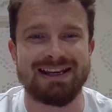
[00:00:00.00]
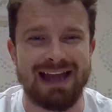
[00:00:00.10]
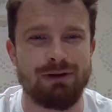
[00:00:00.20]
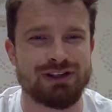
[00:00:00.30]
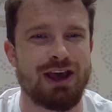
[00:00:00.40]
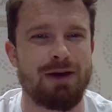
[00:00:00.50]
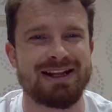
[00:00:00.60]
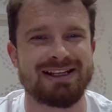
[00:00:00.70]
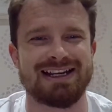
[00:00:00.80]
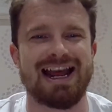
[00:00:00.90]
Pete now has
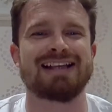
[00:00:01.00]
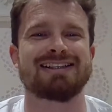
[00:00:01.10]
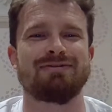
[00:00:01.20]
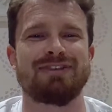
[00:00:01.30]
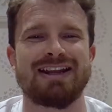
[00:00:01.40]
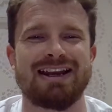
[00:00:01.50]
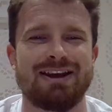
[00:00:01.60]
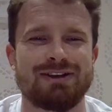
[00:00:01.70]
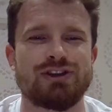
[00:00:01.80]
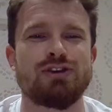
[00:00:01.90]
come in and said, Aston
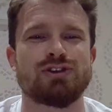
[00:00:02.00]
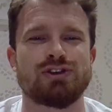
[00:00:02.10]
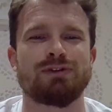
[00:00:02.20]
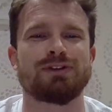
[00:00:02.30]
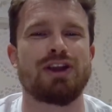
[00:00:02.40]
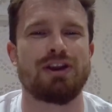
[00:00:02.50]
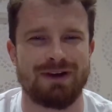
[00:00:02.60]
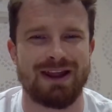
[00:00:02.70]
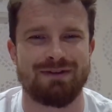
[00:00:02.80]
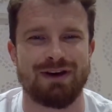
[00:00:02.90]
Villa, too soft and no
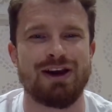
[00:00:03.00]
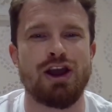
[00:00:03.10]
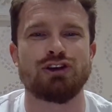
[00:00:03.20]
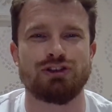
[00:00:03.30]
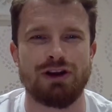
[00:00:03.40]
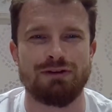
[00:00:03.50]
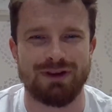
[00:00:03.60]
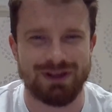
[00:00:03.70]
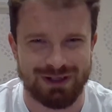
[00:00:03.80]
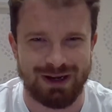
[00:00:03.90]
flavour,
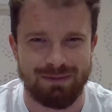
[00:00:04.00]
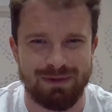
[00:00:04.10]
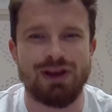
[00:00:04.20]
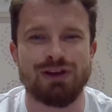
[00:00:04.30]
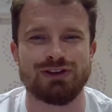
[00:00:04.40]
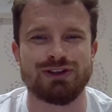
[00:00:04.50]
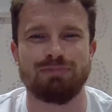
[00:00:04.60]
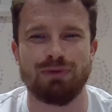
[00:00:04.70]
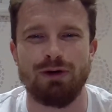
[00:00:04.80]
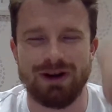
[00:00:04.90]
trophyless club, just
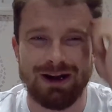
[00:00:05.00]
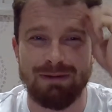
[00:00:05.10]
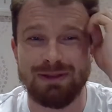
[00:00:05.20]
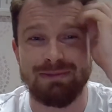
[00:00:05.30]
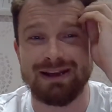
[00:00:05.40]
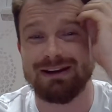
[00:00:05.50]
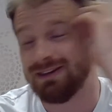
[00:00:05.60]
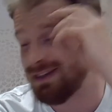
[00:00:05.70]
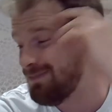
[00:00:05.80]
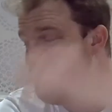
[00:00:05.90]
a boring club in the
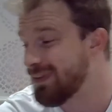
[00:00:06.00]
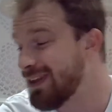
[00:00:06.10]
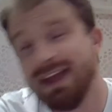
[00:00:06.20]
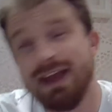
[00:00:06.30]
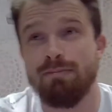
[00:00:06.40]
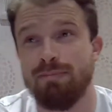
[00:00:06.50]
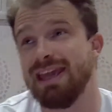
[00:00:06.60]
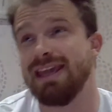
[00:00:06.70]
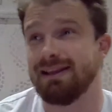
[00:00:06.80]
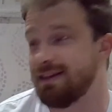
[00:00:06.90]
Midlands.
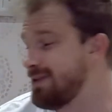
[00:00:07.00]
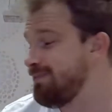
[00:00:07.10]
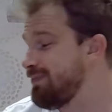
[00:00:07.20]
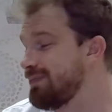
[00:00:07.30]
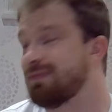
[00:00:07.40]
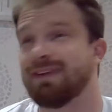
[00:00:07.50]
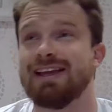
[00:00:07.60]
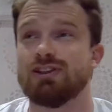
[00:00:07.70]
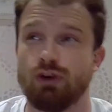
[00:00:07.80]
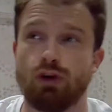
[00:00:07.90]
Pete
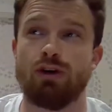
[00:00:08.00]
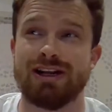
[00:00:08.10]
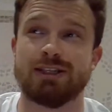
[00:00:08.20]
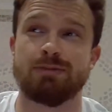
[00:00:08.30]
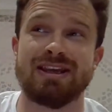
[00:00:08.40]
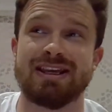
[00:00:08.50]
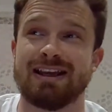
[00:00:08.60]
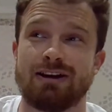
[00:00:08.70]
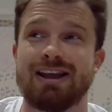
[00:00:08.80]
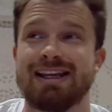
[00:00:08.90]
is already
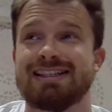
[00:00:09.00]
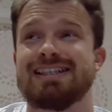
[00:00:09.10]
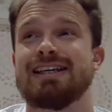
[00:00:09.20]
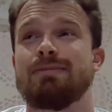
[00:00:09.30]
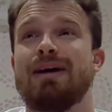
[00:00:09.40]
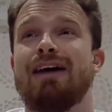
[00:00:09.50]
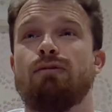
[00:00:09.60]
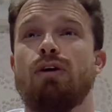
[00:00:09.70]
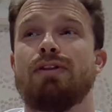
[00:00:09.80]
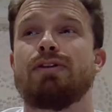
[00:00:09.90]
speaking like his team
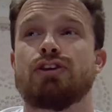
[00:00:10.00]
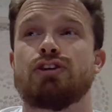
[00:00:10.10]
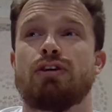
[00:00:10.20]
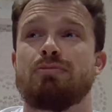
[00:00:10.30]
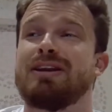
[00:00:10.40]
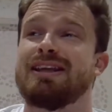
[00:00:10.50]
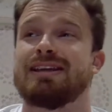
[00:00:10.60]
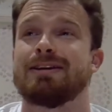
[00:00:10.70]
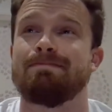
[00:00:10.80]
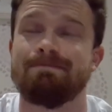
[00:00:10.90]
have won the Europa
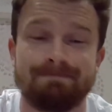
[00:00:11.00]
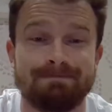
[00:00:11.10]
League.